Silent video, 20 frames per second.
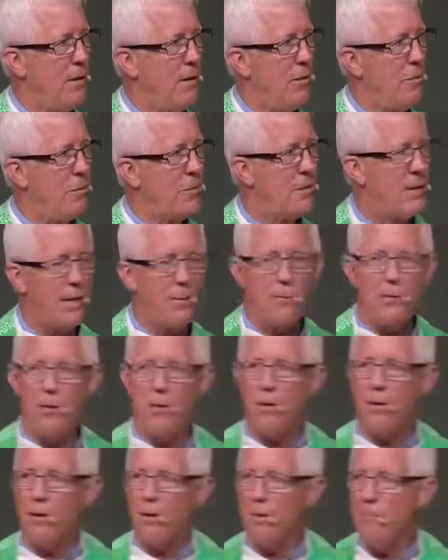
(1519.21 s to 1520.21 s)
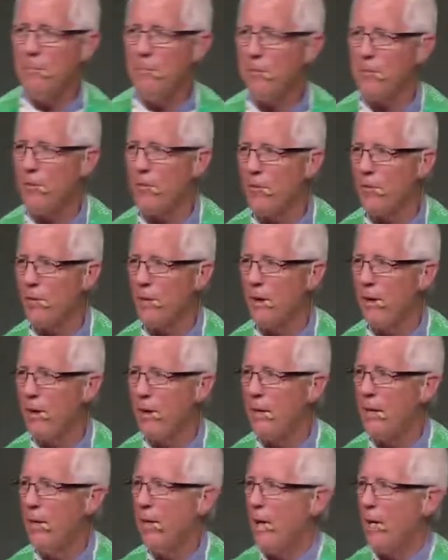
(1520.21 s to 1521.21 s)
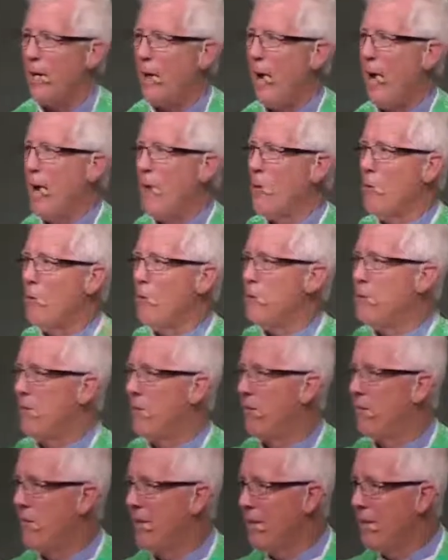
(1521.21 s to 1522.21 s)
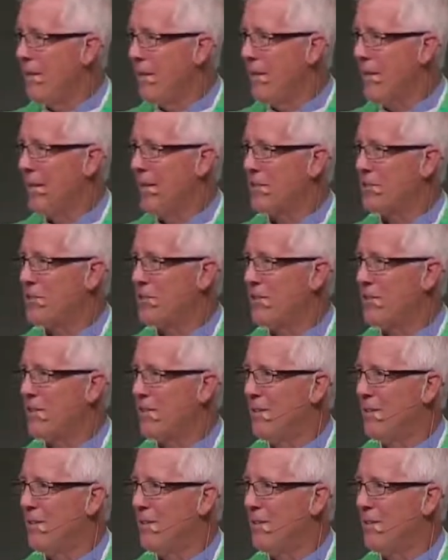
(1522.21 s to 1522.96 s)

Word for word: was that when you're humble before God, God opens the floodgates